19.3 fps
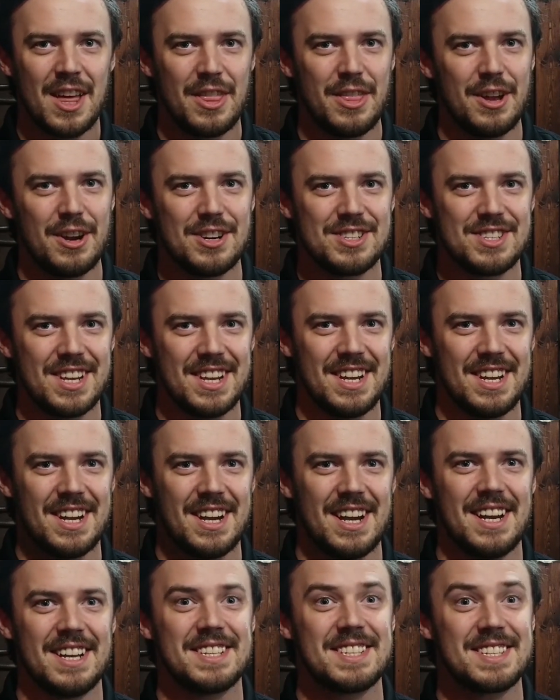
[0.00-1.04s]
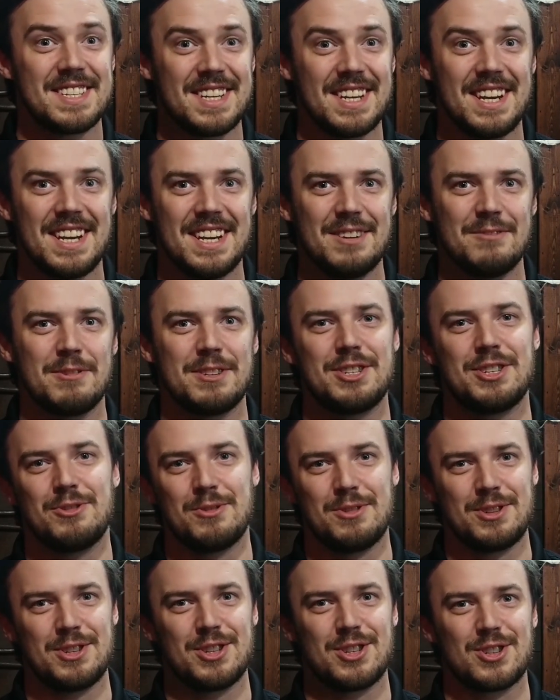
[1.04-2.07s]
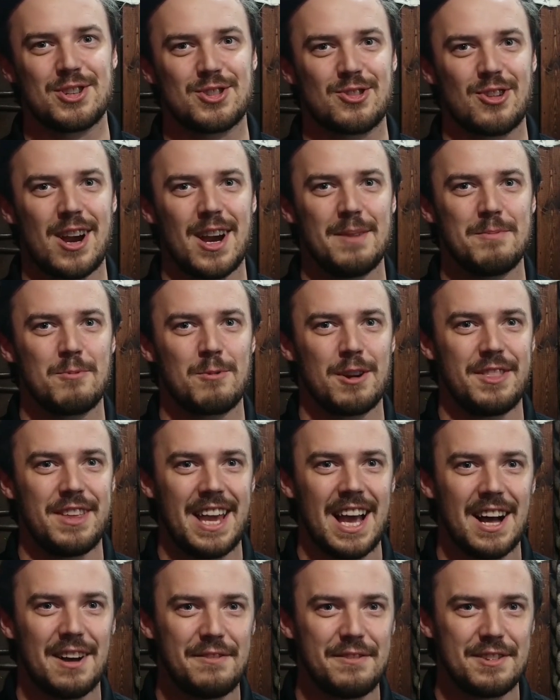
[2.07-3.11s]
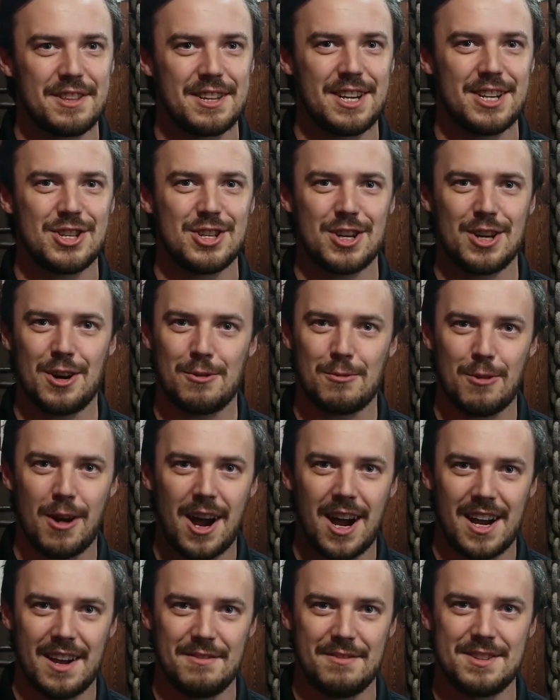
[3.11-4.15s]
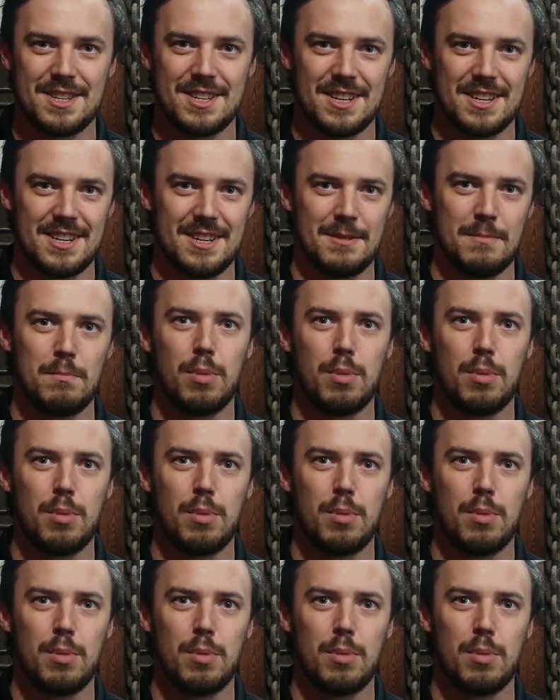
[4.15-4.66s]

there's a scene which is described where the Alpha Legion arrived to